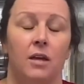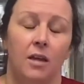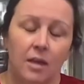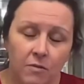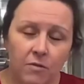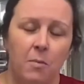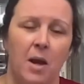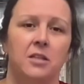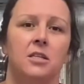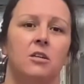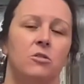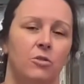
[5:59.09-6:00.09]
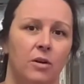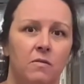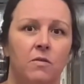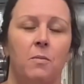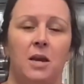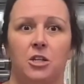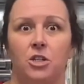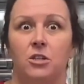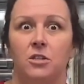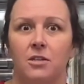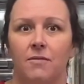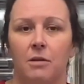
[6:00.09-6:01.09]
informatics or information
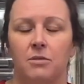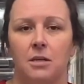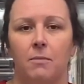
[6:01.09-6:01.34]
surrounding